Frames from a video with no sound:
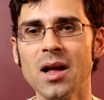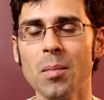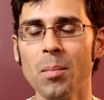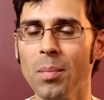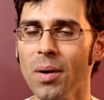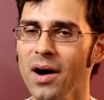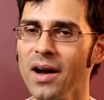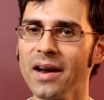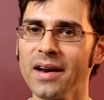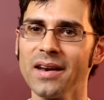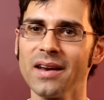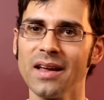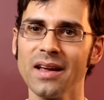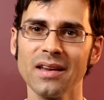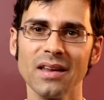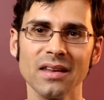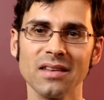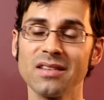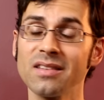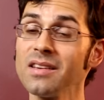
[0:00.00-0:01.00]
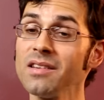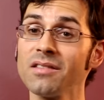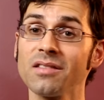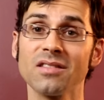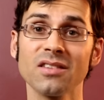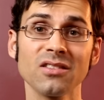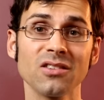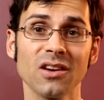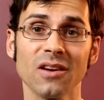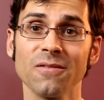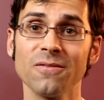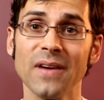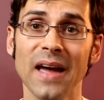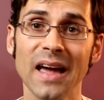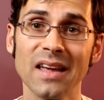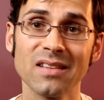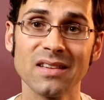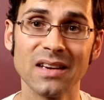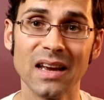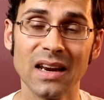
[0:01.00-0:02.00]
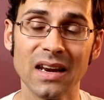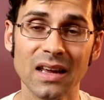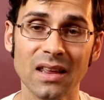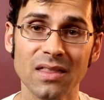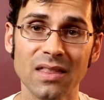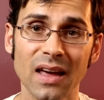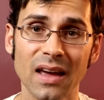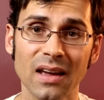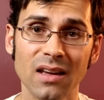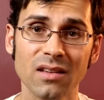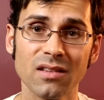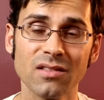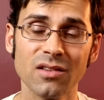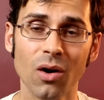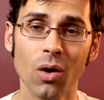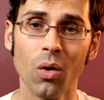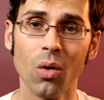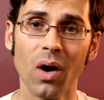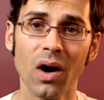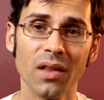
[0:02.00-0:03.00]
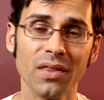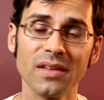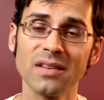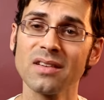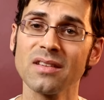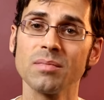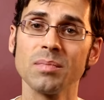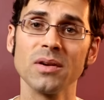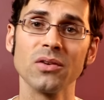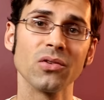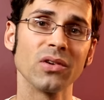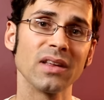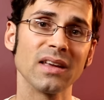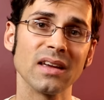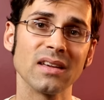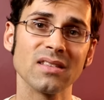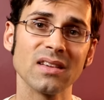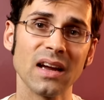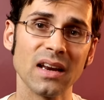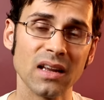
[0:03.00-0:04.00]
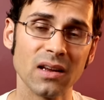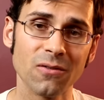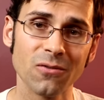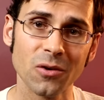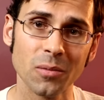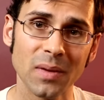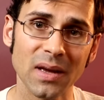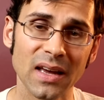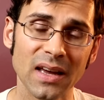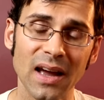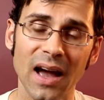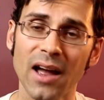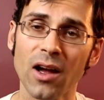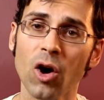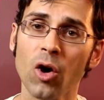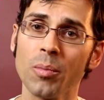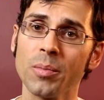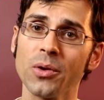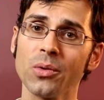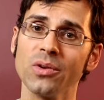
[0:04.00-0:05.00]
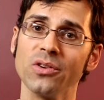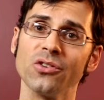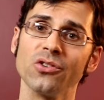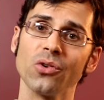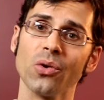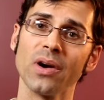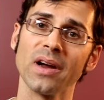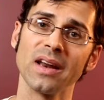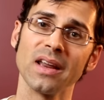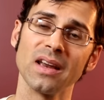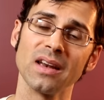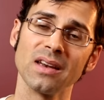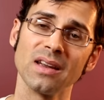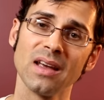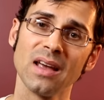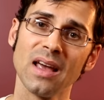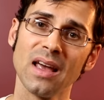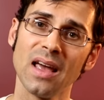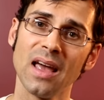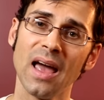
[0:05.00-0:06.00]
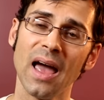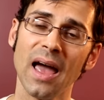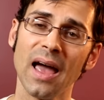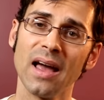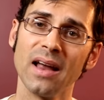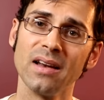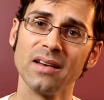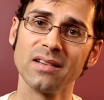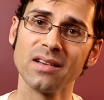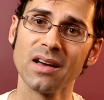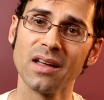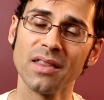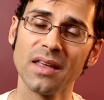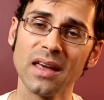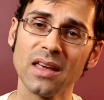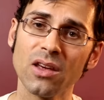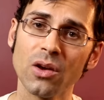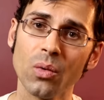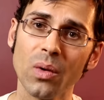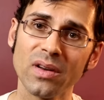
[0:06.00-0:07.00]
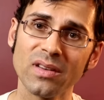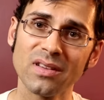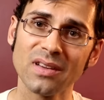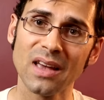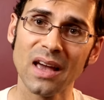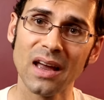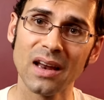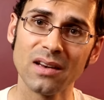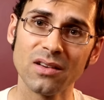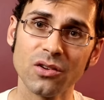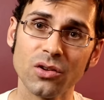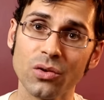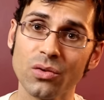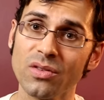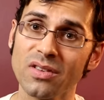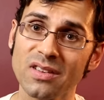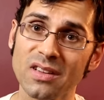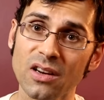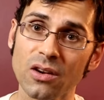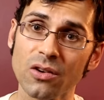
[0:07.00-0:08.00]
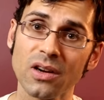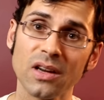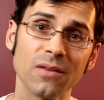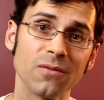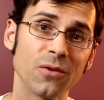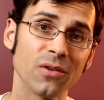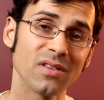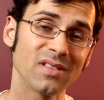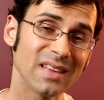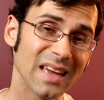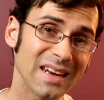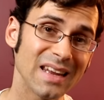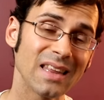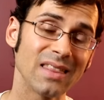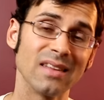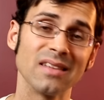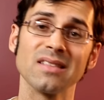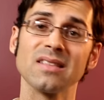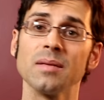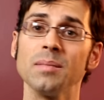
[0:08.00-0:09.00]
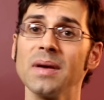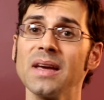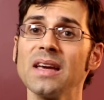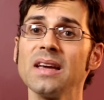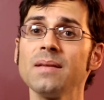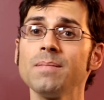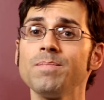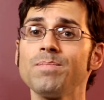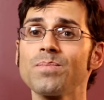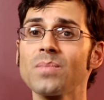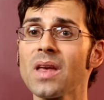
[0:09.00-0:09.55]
But it's still such like a fascinating thing. So this has been really exciting for me. I hope you enjoyed it. And thank you once again to Siri for sending this to me.